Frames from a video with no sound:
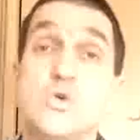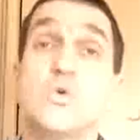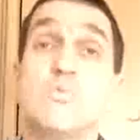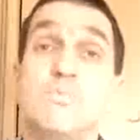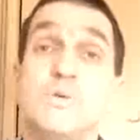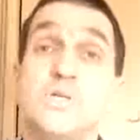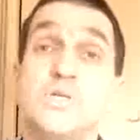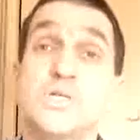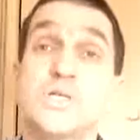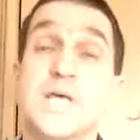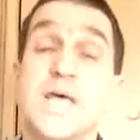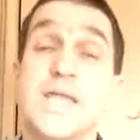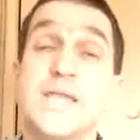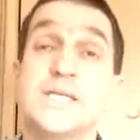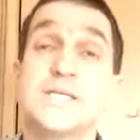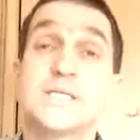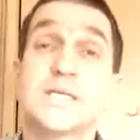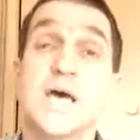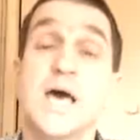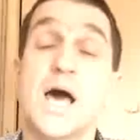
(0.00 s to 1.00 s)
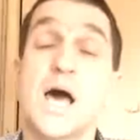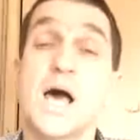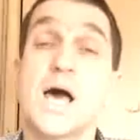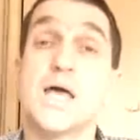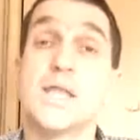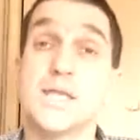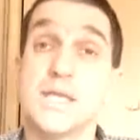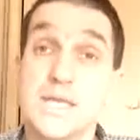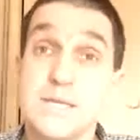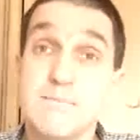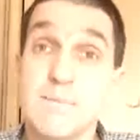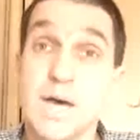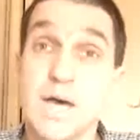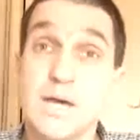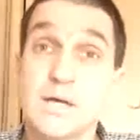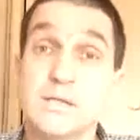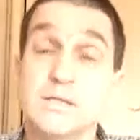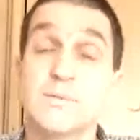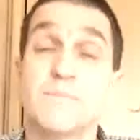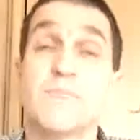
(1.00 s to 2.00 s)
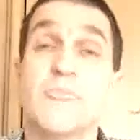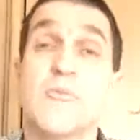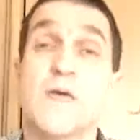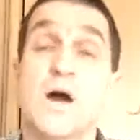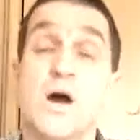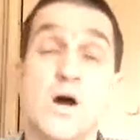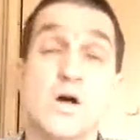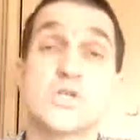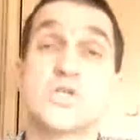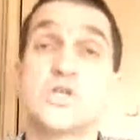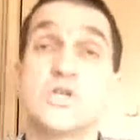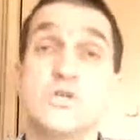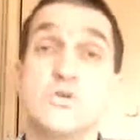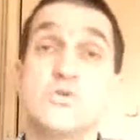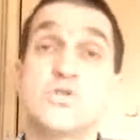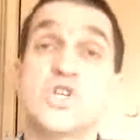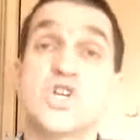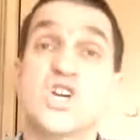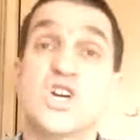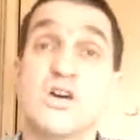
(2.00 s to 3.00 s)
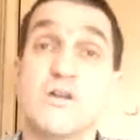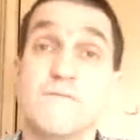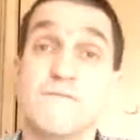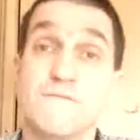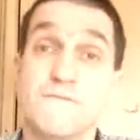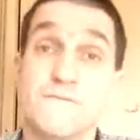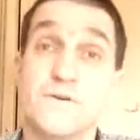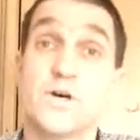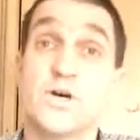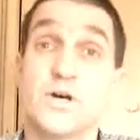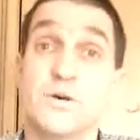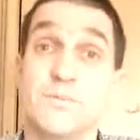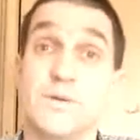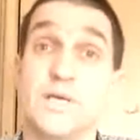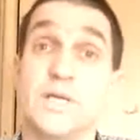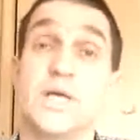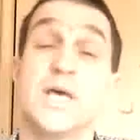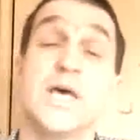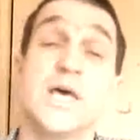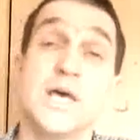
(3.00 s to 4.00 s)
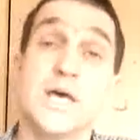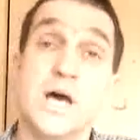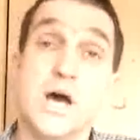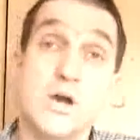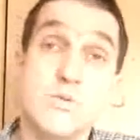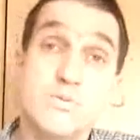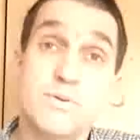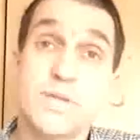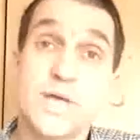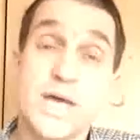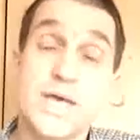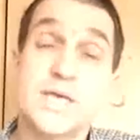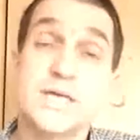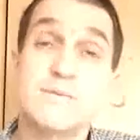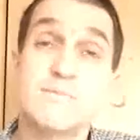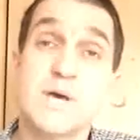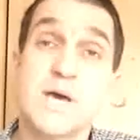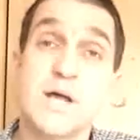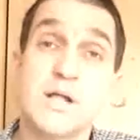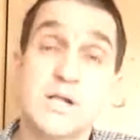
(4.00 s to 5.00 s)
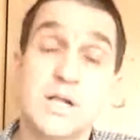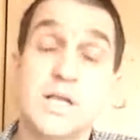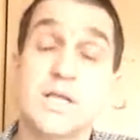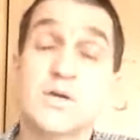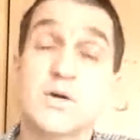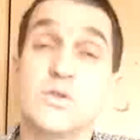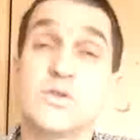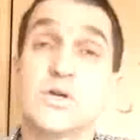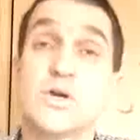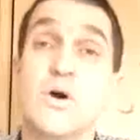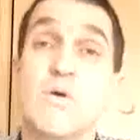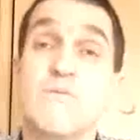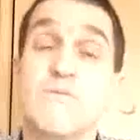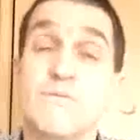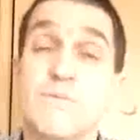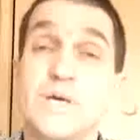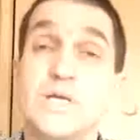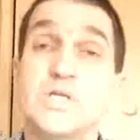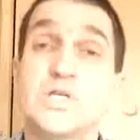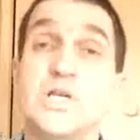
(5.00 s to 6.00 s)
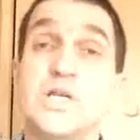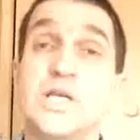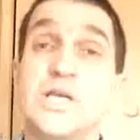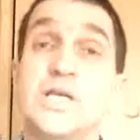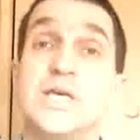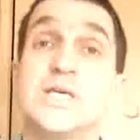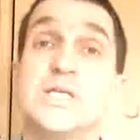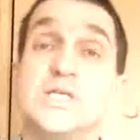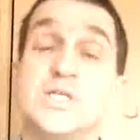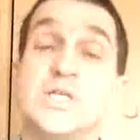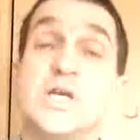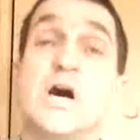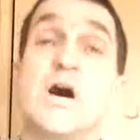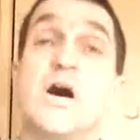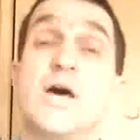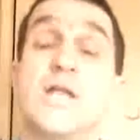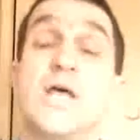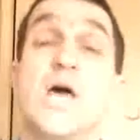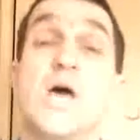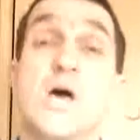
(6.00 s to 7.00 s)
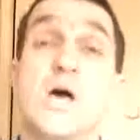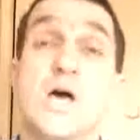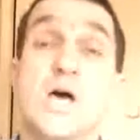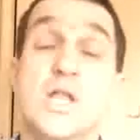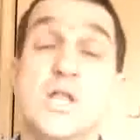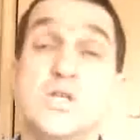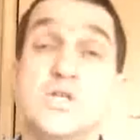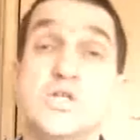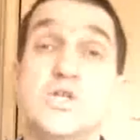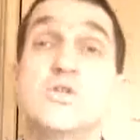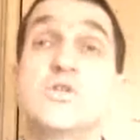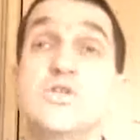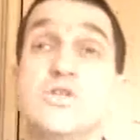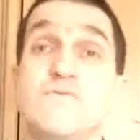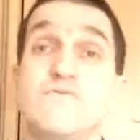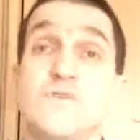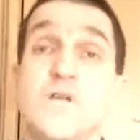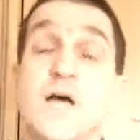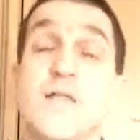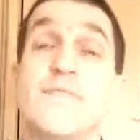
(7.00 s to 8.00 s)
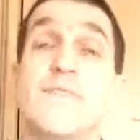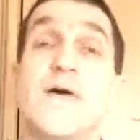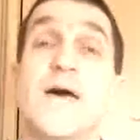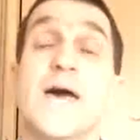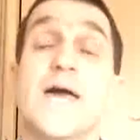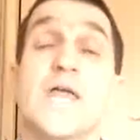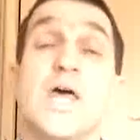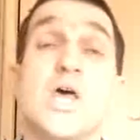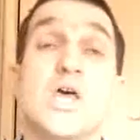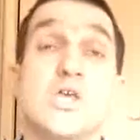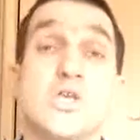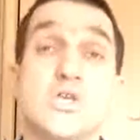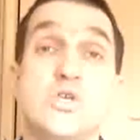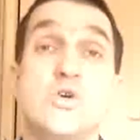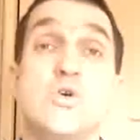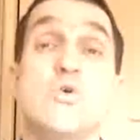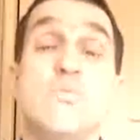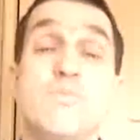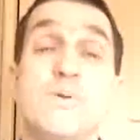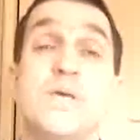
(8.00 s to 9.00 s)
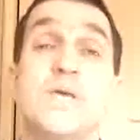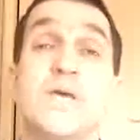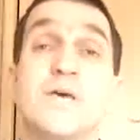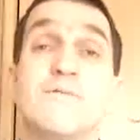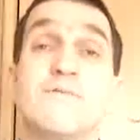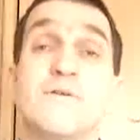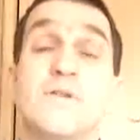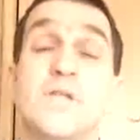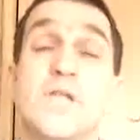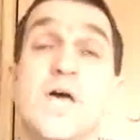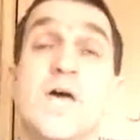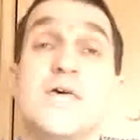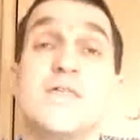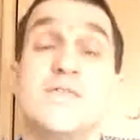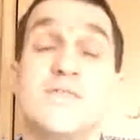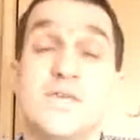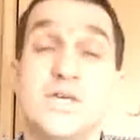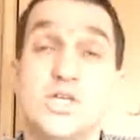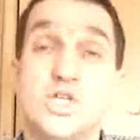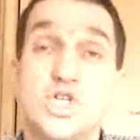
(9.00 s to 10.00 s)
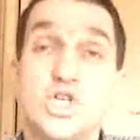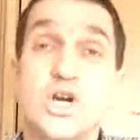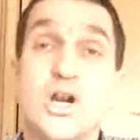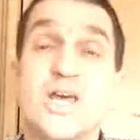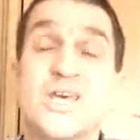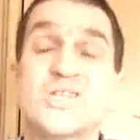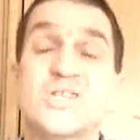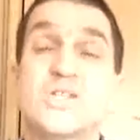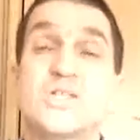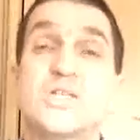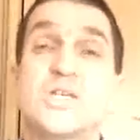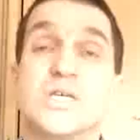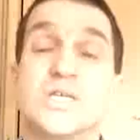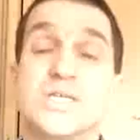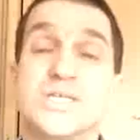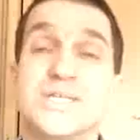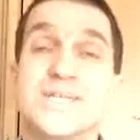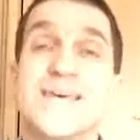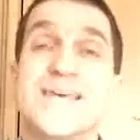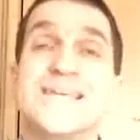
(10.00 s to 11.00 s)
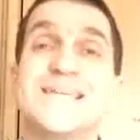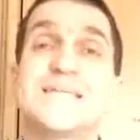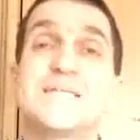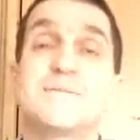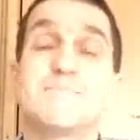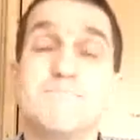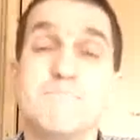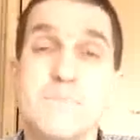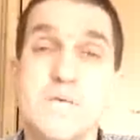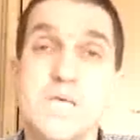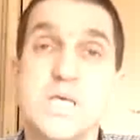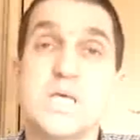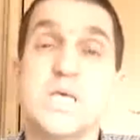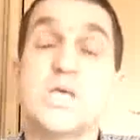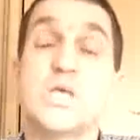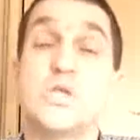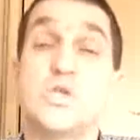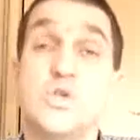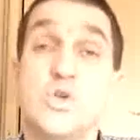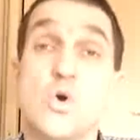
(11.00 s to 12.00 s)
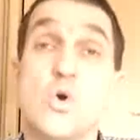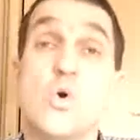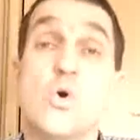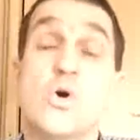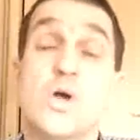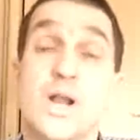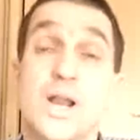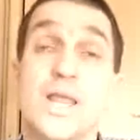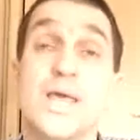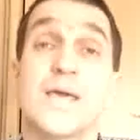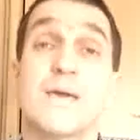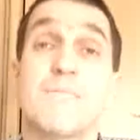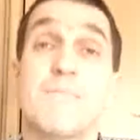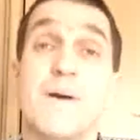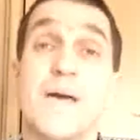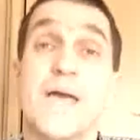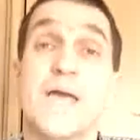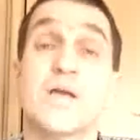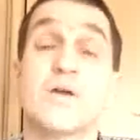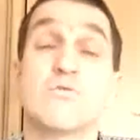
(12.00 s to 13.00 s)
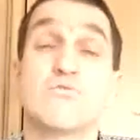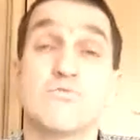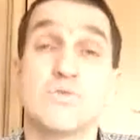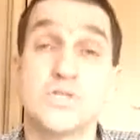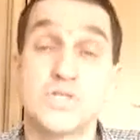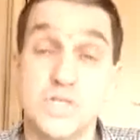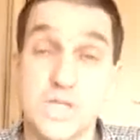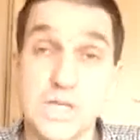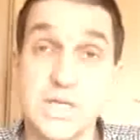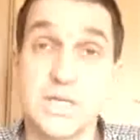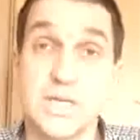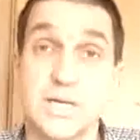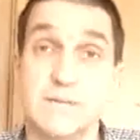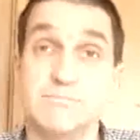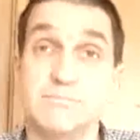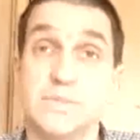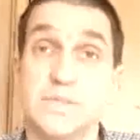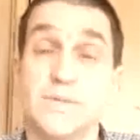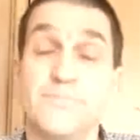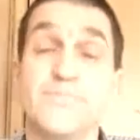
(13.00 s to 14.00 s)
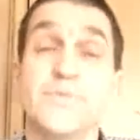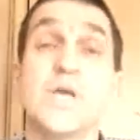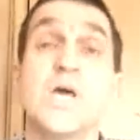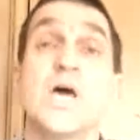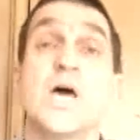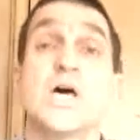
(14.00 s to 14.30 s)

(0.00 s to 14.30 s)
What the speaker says: you'll be sent an email asking you to confirm it. Open that email, click on the confirmation link inside, and as soon as you've done that, you'll be given the address to send me your ClickBank receipt number.